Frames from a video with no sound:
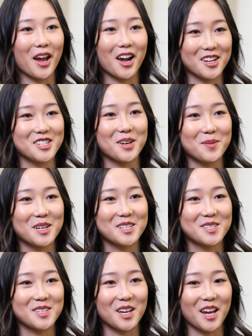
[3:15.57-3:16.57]

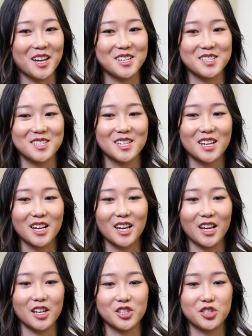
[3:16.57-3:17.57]
academics, and
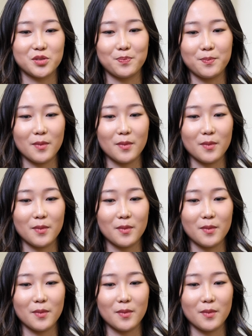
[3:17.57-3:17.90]
it's